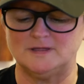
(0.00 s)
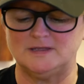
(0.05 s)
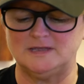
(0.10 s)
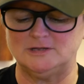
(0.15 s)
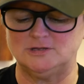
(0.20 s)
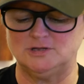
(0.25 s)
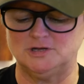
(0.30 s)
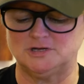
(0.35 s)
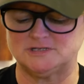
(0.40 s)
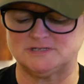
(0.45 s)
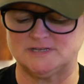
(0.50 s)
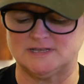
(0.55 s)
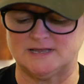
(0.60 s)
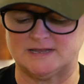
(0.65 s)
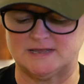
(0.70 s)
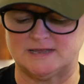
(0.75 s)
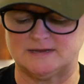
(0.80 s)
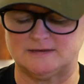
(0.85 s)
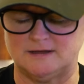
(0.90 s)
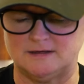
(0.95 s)
It looks
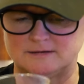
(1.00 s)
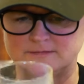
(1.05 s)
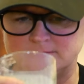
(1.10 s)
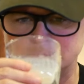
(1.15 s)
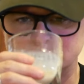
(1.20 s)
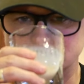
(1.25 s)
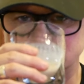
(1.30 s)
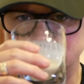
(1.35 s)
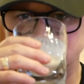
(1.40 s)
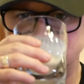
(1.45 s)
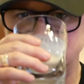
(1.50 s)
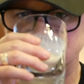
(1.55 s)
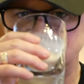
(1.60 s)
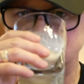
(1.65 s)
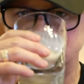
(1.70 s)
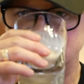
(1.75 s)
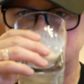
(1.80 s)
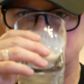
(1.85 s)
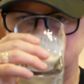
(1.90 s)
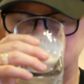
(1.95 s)
like eggnog.
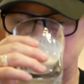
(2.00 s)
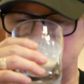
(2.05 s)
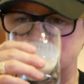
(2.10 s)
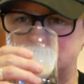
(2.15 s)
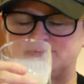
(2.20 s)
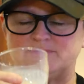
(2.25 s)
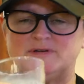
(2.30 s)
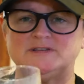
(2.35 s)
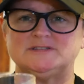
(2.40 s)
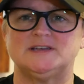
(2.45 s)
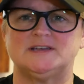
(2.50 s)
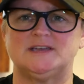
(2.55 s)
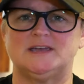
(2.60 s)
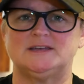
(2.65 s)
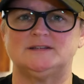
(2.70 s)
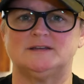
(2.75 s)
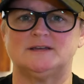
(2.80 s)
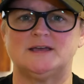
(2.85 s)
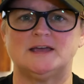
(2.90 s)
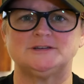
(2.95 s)
It smells like
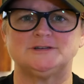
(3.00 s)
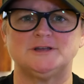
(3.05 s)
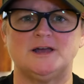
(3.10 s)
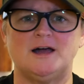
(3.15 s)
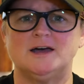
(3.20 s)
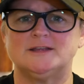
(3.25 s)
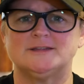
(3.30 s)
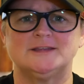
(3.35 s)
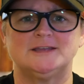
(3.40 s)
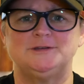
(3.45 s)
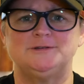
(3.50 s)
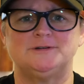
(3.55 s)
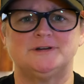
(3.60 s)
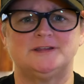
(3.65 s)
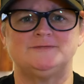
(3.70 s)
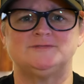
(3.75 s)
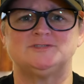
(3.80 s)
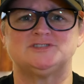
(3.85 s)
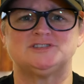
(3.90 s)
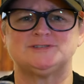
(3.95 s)
eggnog. Actually, oddly, you don't
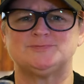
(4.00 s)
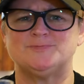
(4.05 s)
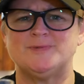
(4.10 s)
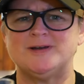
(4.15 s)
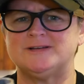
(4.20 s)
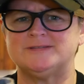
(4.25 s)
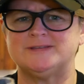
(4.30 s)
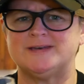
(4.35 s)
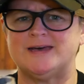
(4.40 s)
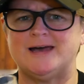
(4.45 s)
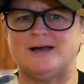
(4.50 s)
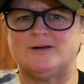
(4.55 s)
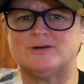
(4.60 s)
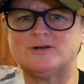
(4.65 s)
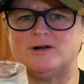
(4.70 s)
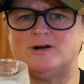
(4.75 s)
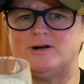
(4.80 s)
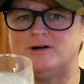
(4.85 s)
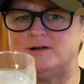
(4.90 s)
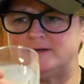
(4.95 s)
even smell the
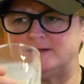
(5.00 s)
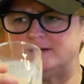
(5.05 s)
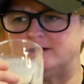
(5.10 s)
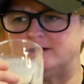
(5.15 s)
alcohol in